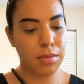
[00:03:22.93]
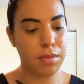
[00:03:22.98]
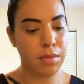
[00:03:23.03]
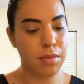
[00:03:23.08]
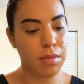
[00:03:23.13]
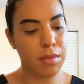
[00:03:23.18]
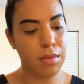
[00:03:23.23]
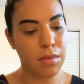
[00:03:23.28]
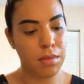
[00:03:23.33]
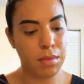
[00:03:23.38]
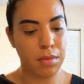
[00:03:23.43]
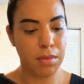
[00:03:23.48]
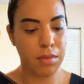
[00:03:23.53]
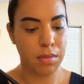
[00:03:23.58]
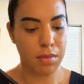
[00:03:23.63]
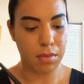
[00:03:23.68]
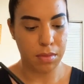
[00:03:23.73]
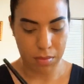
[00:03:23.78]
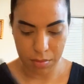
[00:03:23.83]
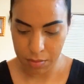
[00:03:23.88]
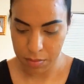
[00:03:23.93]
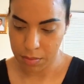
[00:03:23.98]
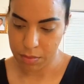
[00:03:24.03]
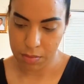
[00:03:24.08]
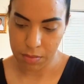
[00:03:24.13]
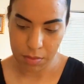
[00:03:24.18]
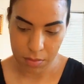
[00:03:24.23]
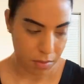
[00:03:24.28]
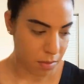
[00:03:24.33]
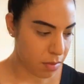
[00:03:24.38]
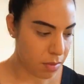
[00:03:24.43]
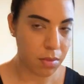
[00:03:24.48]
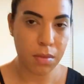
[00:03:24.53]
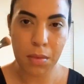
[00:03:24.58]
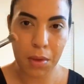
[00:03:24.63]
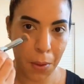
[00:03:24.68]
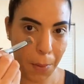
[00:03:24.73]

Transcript: my dark under circles